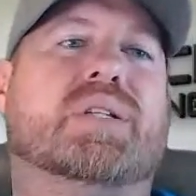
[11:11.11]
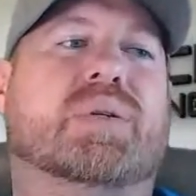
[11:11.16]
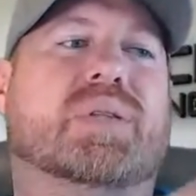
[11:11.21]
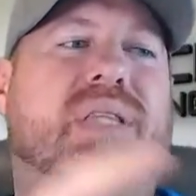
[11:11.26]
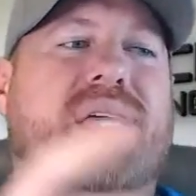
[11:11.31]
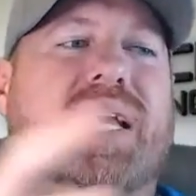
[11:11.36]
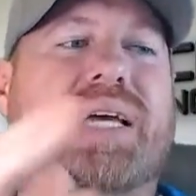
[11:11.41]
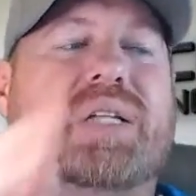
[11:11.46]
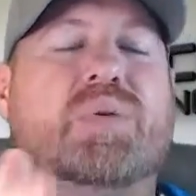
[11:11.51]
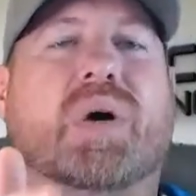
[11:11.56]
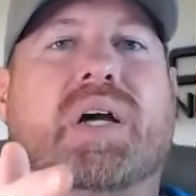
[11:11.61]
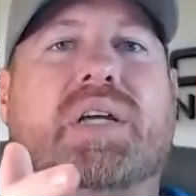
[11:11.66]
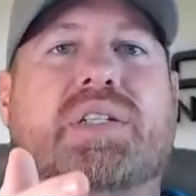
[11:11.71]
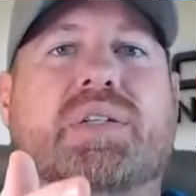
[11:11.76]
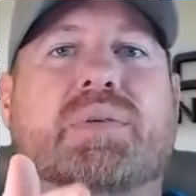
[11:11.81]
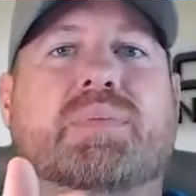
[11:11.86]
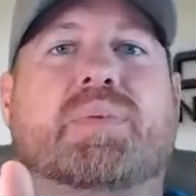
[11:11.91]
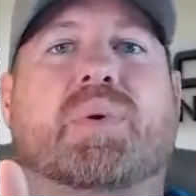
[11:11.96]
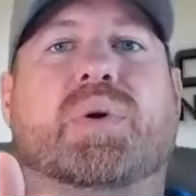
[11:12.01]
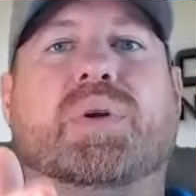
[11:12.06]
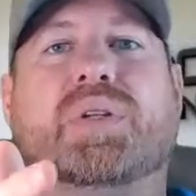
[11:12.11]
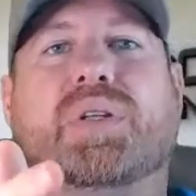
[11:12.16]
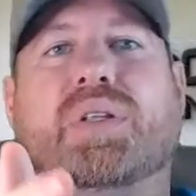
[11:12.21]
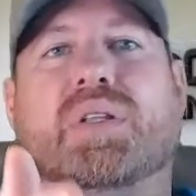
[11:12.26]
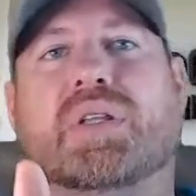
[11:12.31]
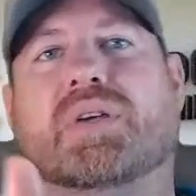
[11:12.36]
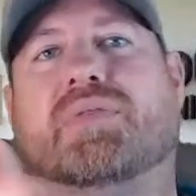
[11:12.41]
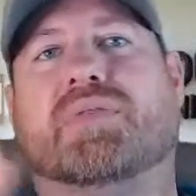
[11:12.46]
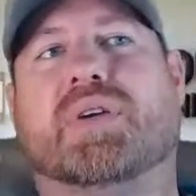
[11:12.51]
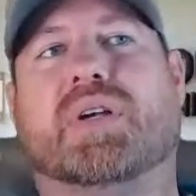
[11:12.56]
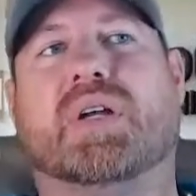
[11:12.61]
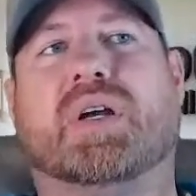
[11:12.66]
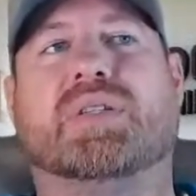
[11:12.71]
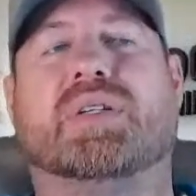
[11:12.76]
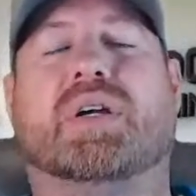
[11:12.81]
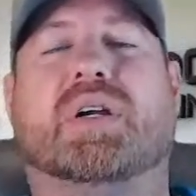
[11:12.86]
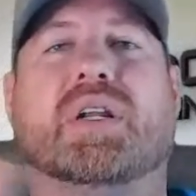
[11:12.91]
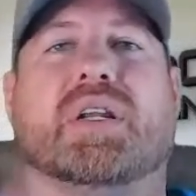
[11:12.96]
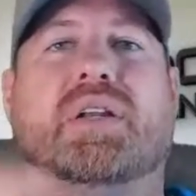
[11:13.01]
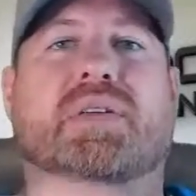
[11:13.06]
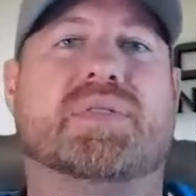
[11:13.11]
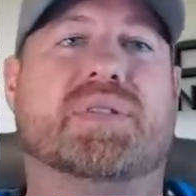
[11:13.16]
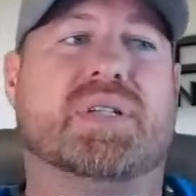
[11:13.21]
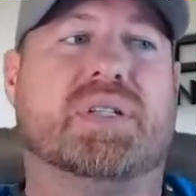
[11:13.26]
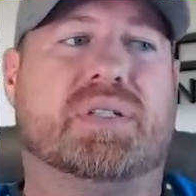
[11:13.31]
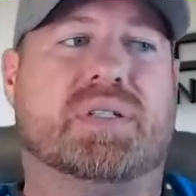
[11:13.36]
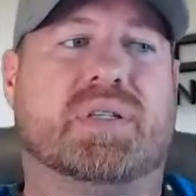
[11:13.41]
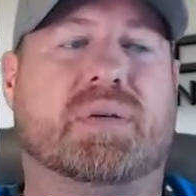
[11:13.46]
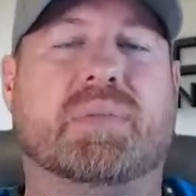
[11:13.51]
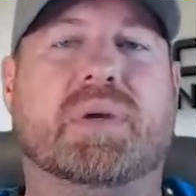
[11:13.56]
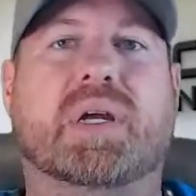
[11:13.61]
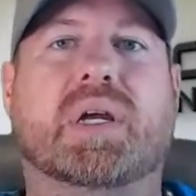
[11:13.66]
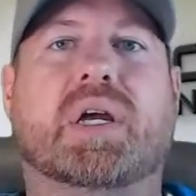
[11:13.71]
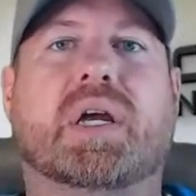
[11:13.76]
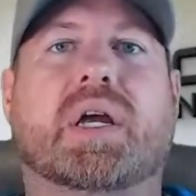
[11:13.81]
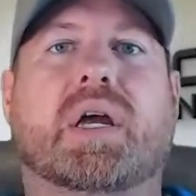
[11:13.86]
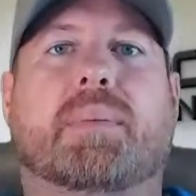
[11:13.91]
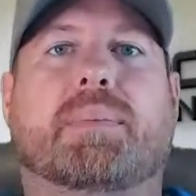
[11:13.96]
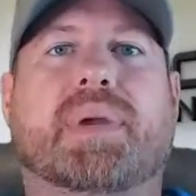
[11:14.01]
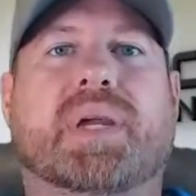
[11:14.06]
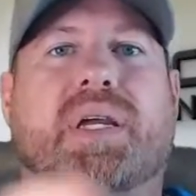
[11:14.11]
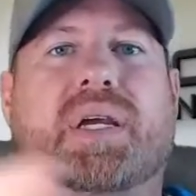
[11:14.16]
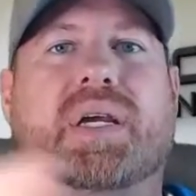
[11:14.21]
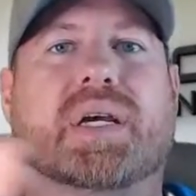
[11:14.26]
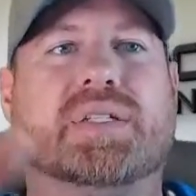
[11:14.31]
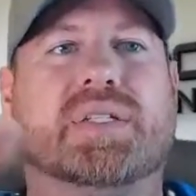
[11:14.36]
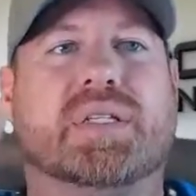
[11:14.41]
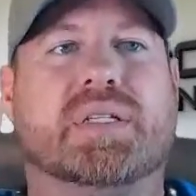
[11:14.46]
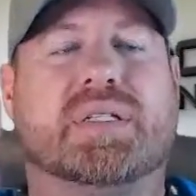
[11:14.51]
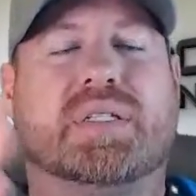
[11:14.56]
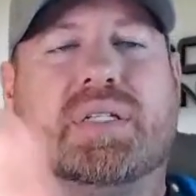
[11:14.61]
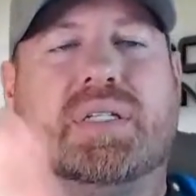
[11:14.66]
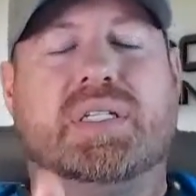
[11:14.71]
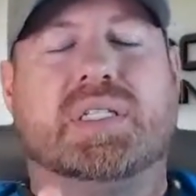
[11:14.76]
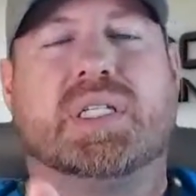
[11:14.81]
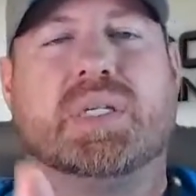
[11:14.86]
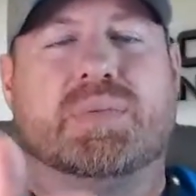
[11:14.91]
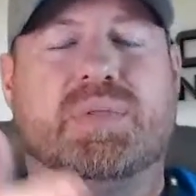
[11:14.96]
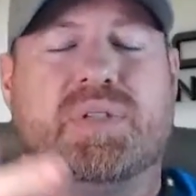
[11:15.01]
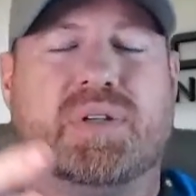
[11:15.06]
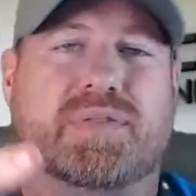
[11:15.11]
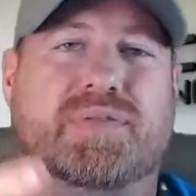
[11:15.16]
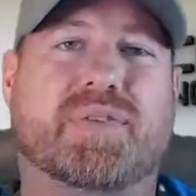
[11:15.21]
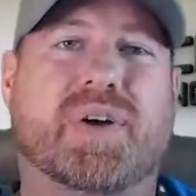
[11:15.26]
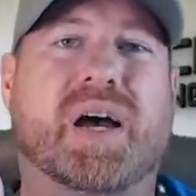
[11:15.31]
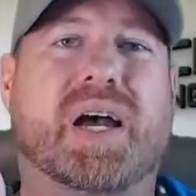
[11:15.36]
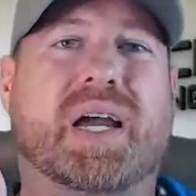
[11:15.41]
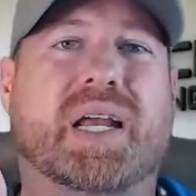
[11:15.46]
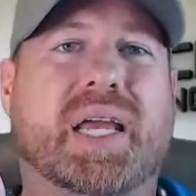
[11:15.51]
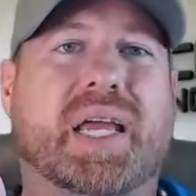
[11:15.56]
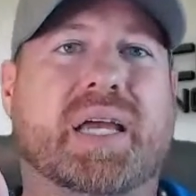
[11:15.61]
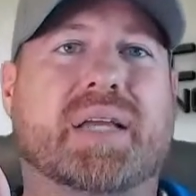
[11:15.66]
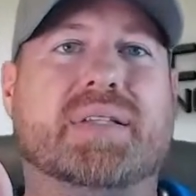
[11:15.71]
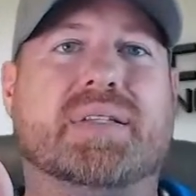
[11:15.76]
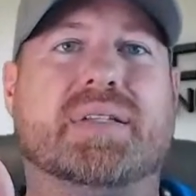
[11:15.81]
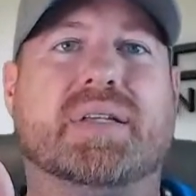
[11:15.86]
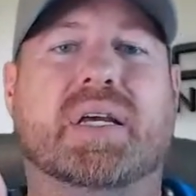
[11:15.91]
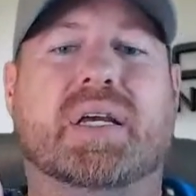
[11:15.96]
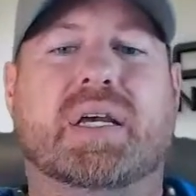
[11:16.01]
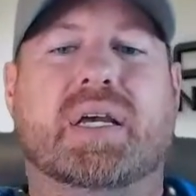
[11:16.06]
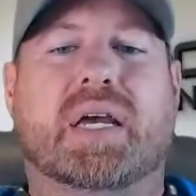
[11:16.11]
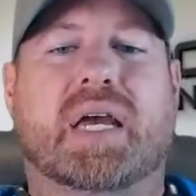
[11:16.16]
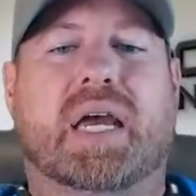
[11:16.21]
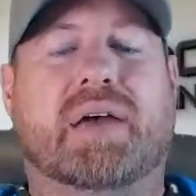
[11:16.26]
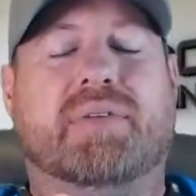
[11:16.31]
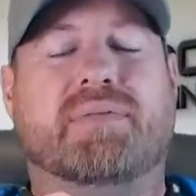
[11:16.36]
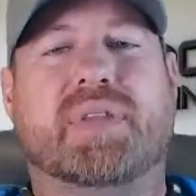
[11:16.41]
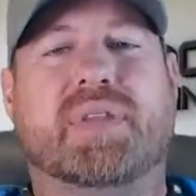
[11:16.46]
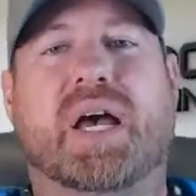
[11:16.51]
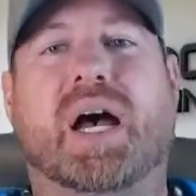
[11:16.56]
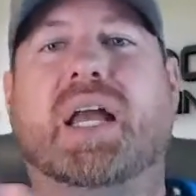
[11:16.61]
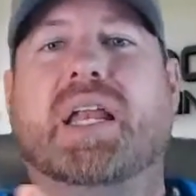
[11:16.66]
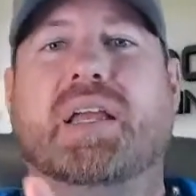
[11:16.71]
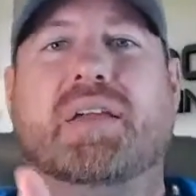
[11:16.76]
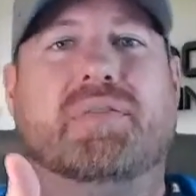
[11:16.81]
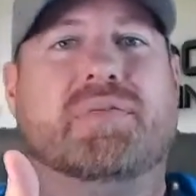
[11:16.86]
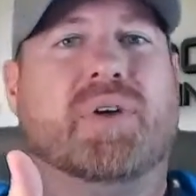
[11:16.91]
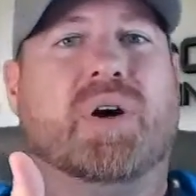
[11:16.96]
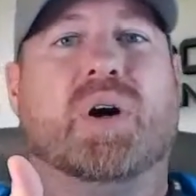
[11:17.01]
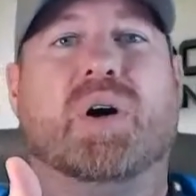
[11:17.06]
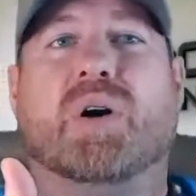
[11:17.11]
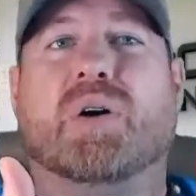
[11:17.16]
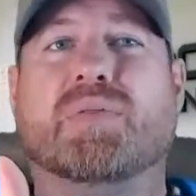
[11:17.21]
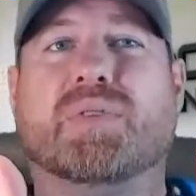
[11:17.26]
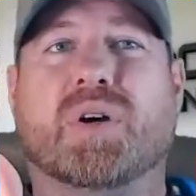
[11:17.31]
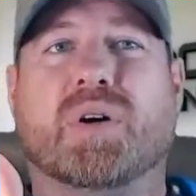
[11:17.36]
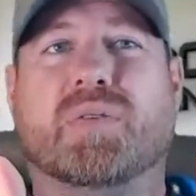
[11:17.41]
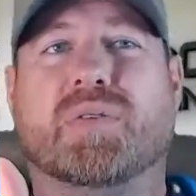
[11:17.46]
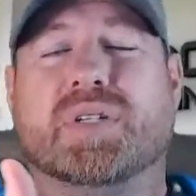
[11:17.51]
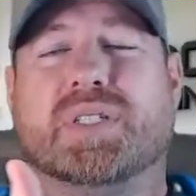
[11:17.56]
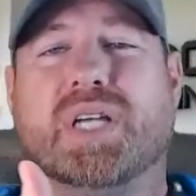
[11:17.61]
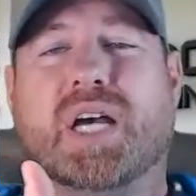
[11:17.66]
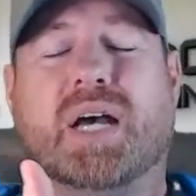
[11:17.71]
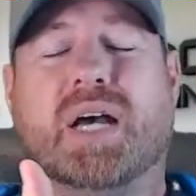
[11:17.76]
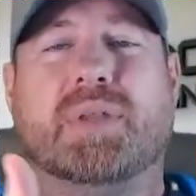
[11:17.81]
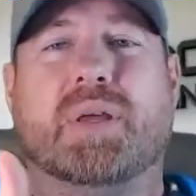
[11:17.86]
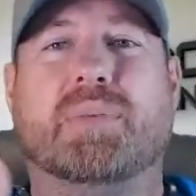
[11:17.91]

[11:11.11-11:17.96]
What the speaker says: So that's why it's important to look for an alternative system, because the systems of finance have not evolved over time.